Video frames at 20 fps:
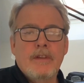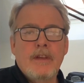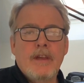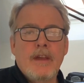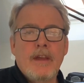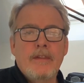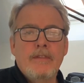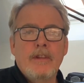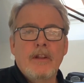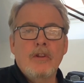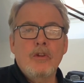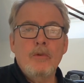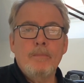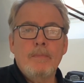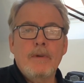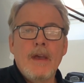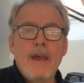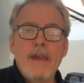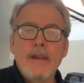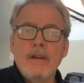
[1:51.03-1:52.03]
and the loop
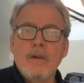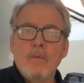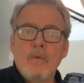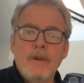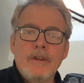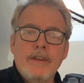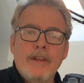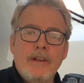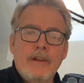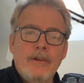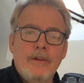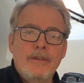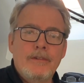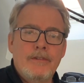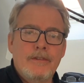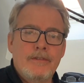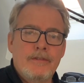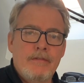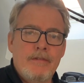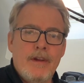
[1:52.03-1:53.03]
gain at 1
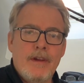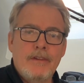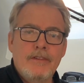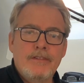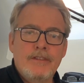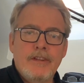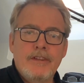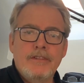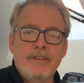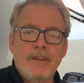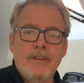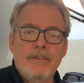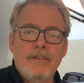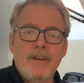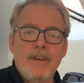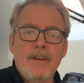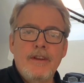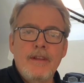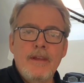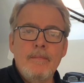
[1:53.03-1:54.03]
kilohertz is around
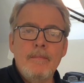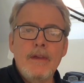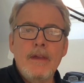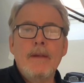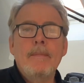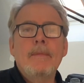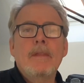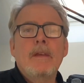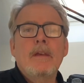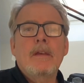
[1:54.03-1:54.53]
63 dB.